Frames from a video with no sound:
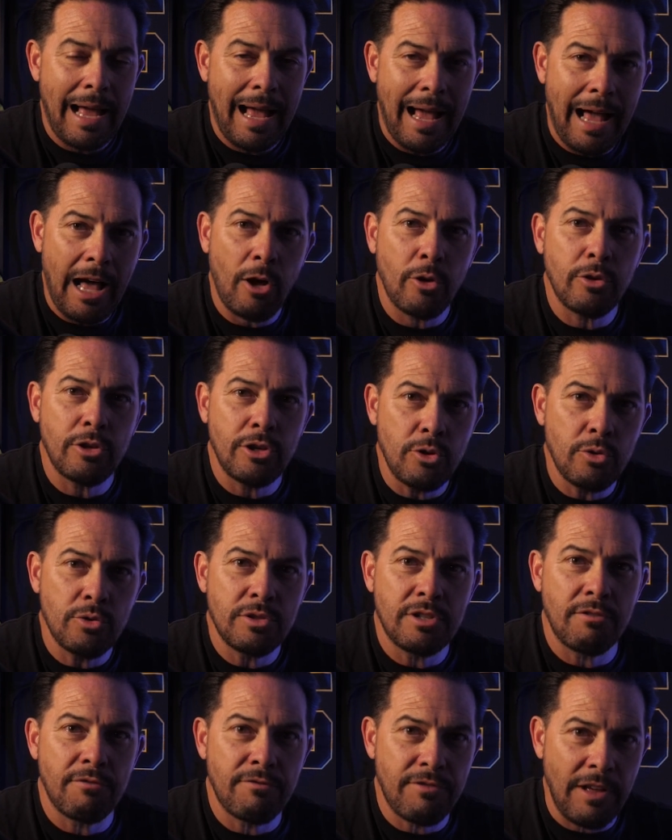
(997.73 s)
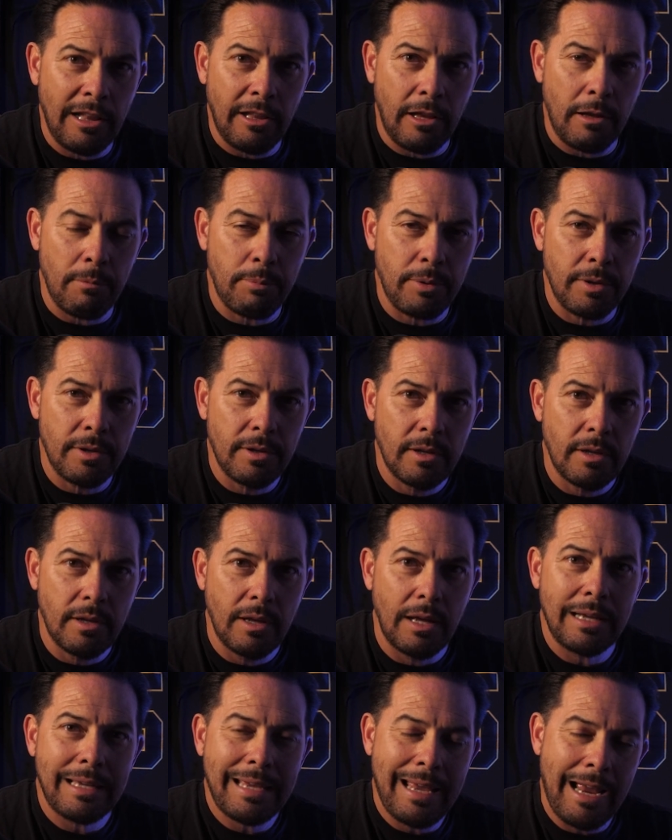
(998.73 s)
how you develop
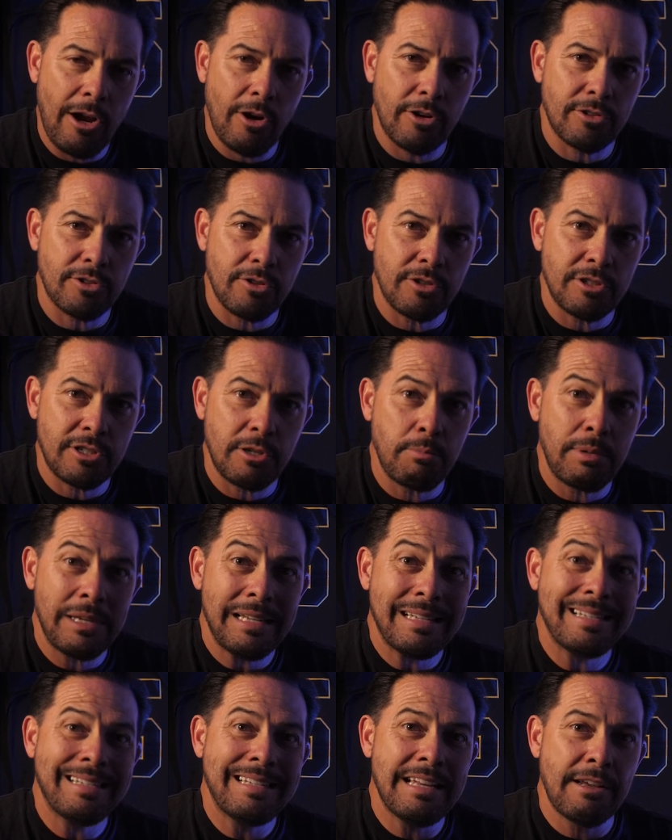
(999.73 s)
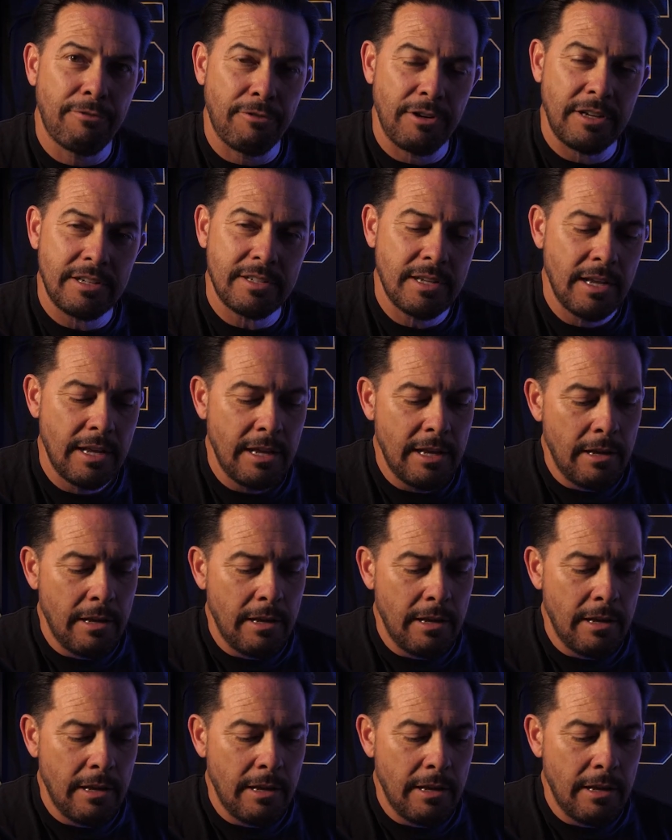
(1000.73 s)
a character to be different.